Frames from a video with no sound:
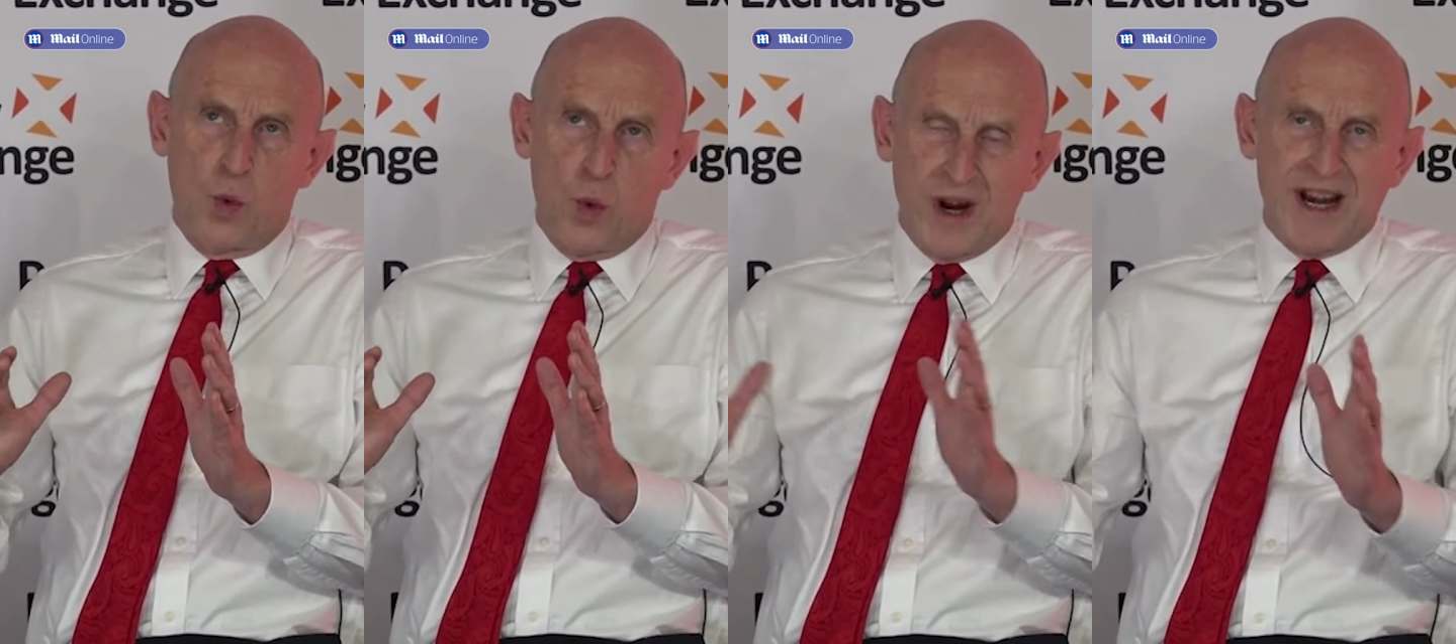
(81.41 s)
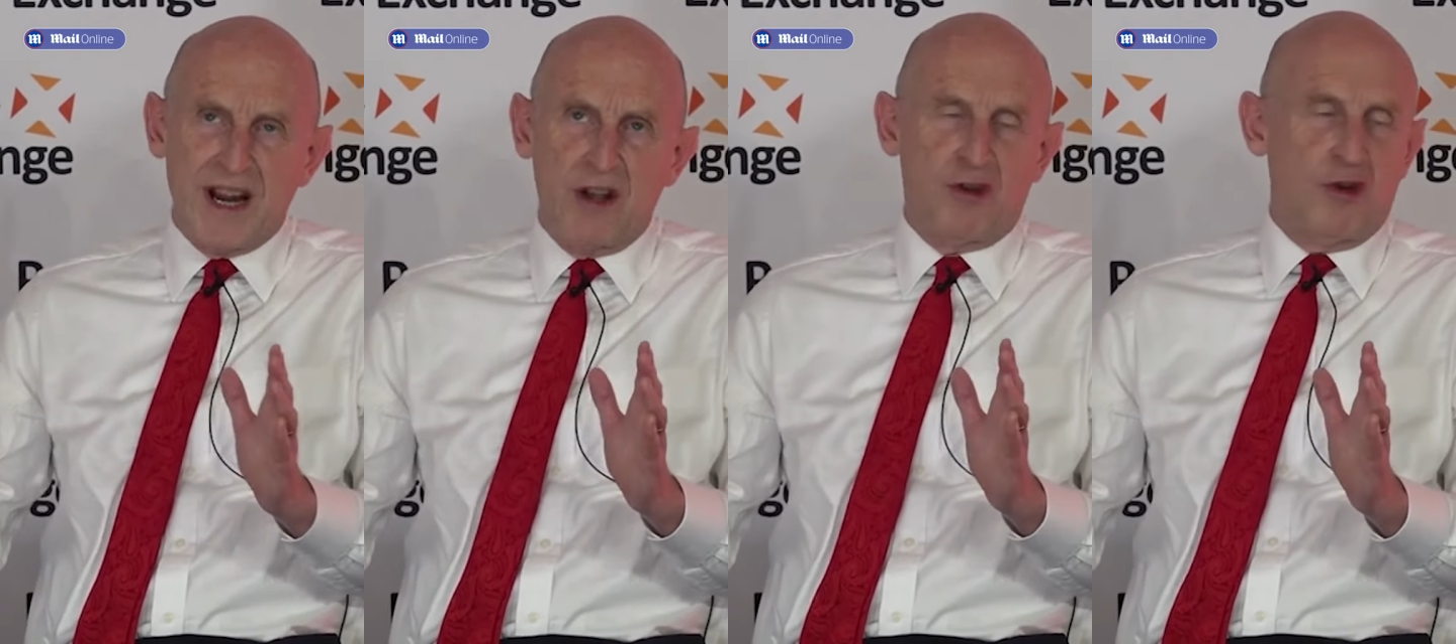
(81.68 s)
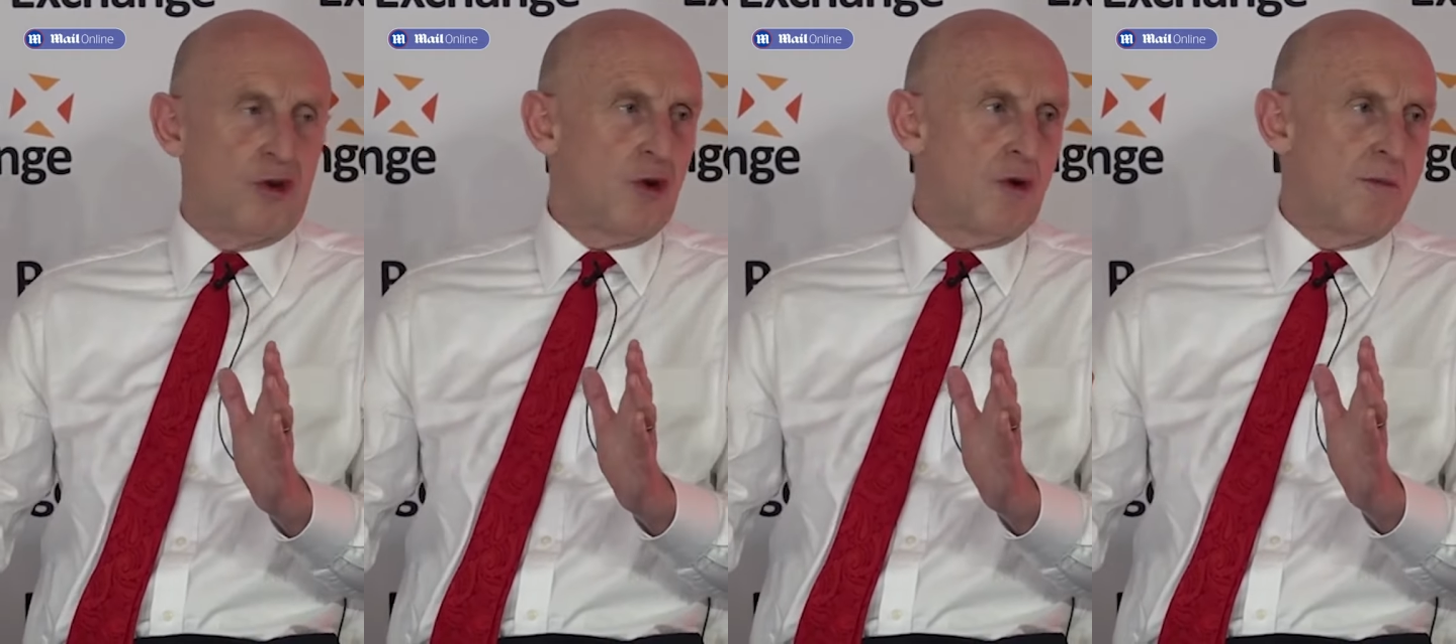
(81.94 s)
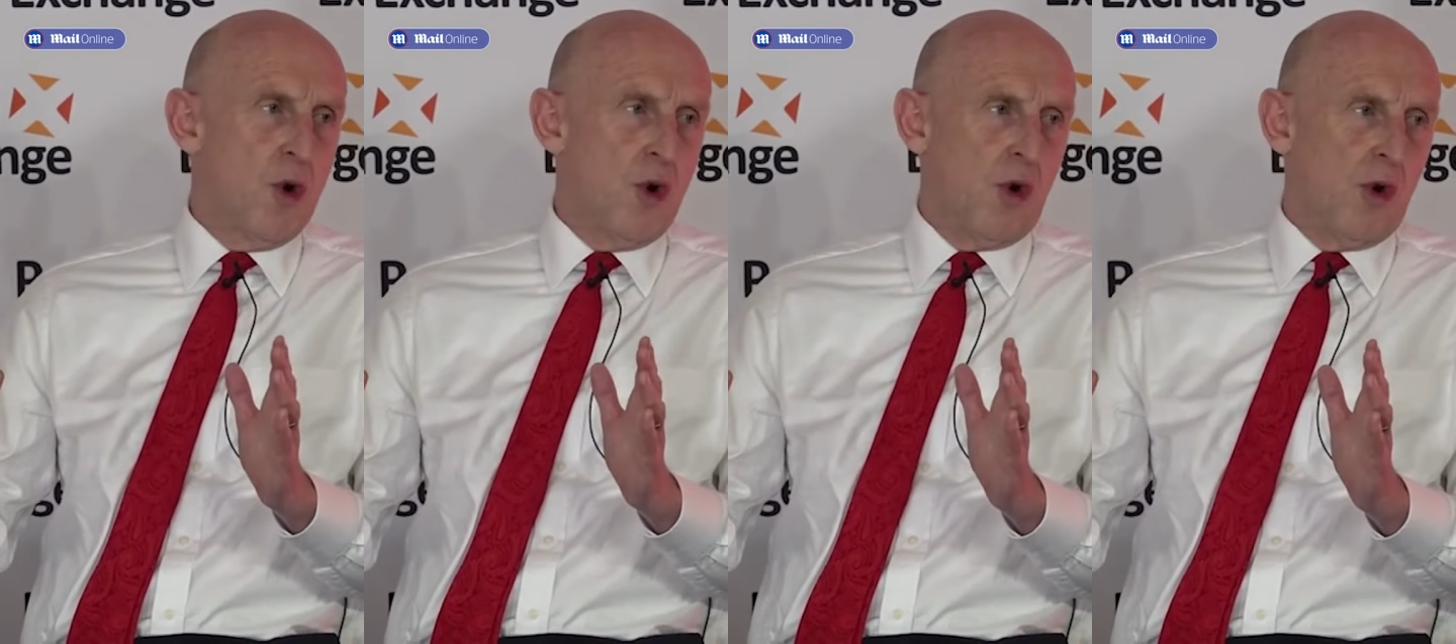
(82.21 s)
we need to
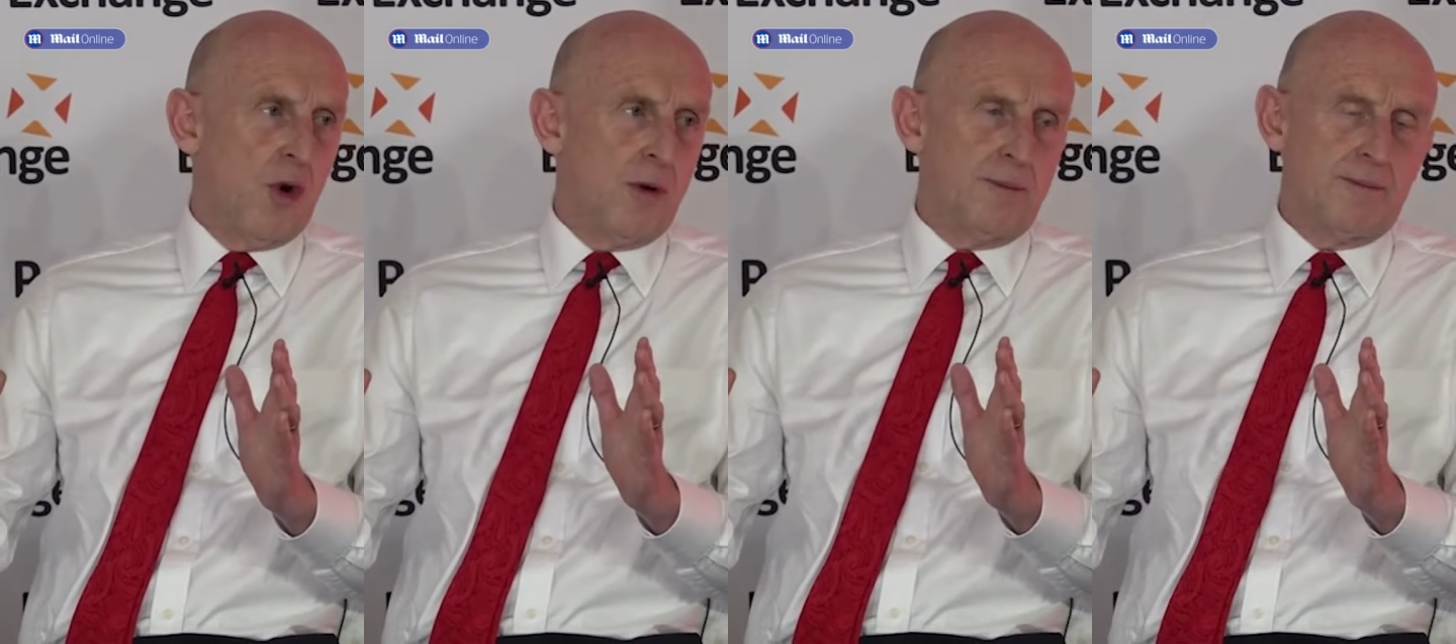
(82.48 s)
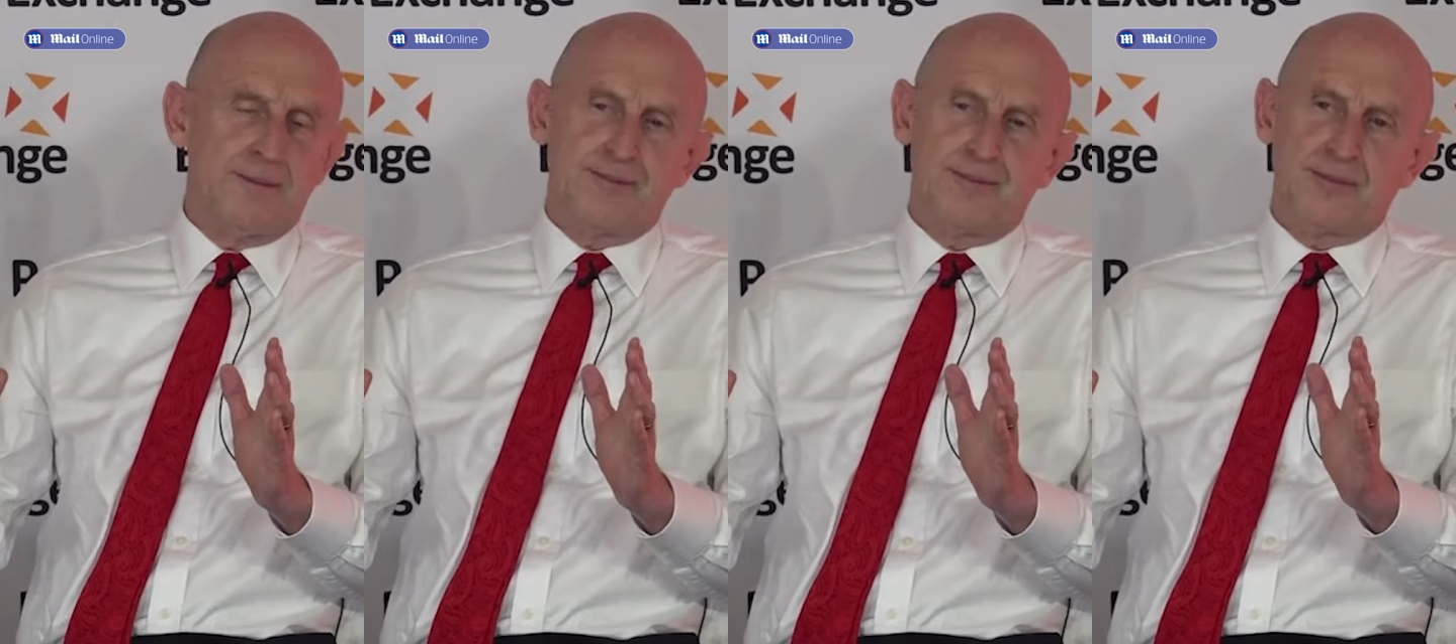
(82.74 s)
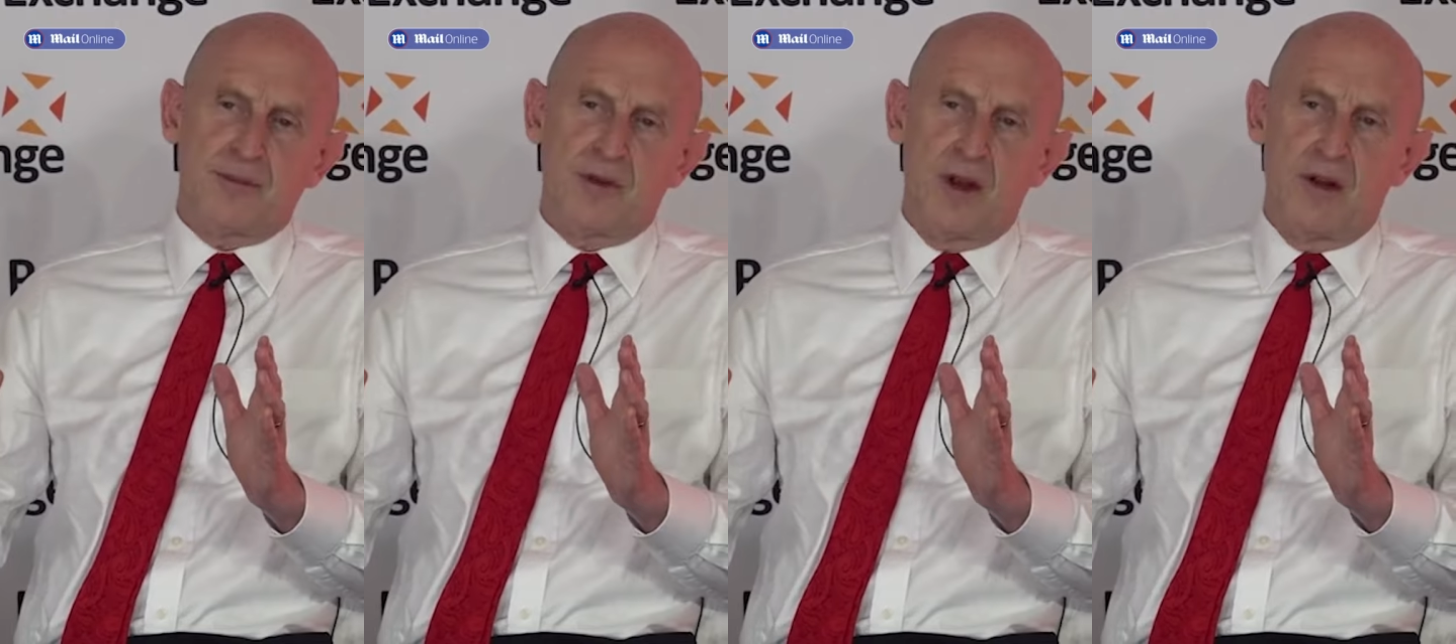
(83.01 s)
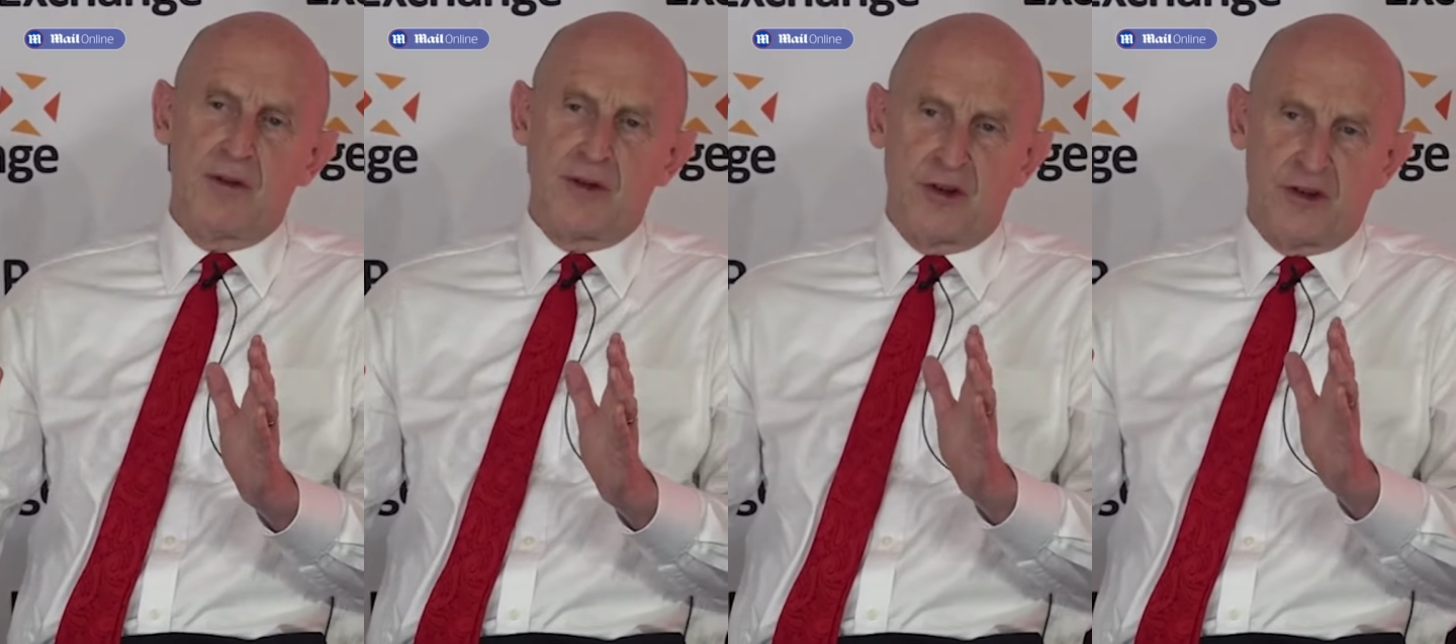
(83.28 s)
do more
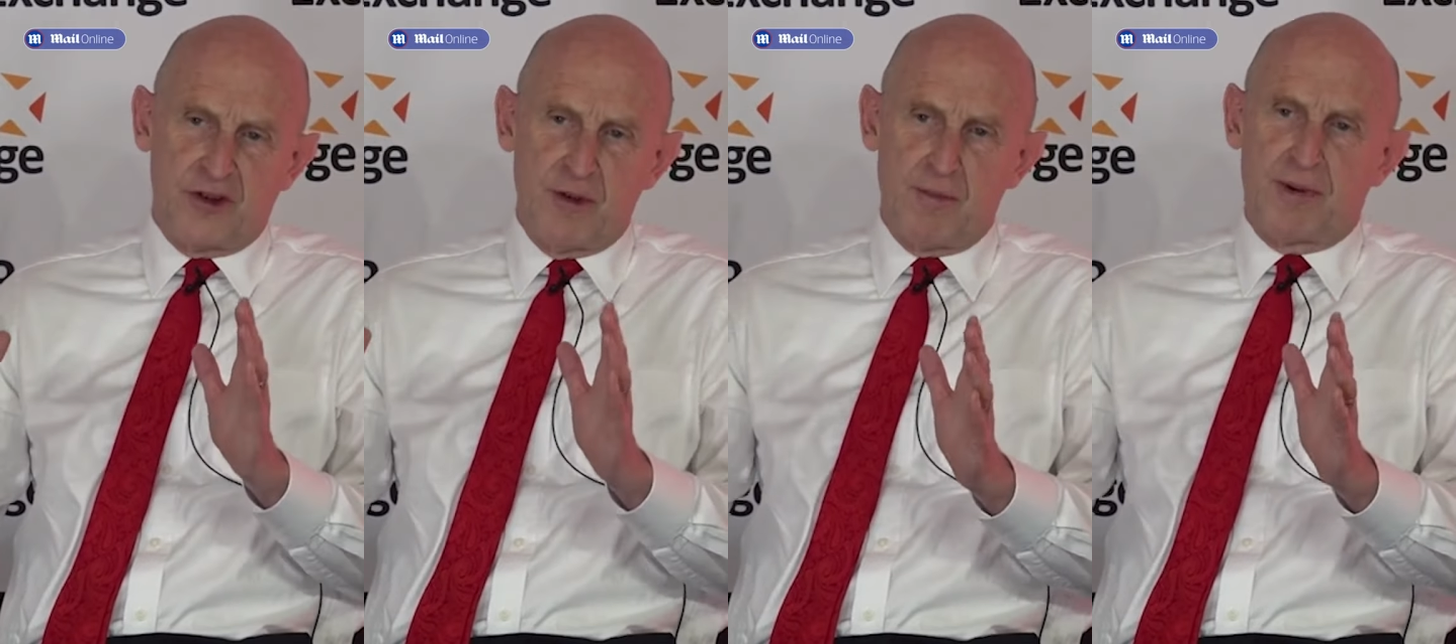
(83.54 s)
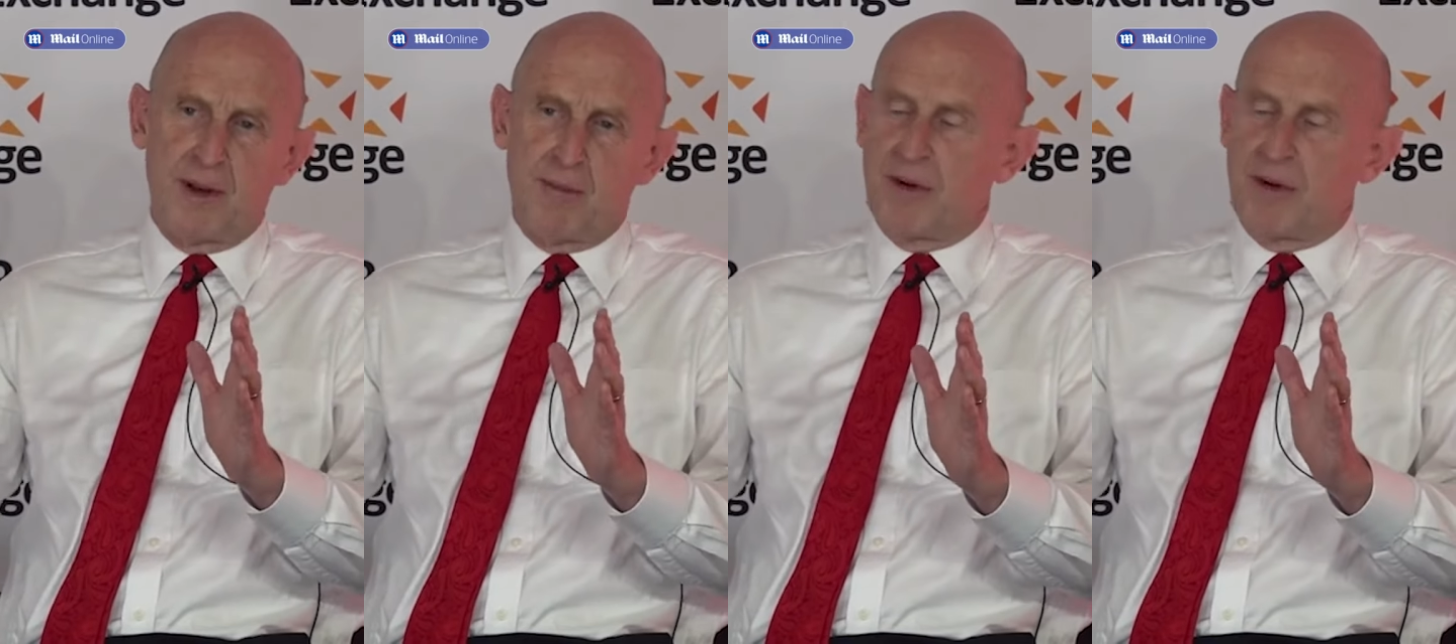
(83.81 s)
than simply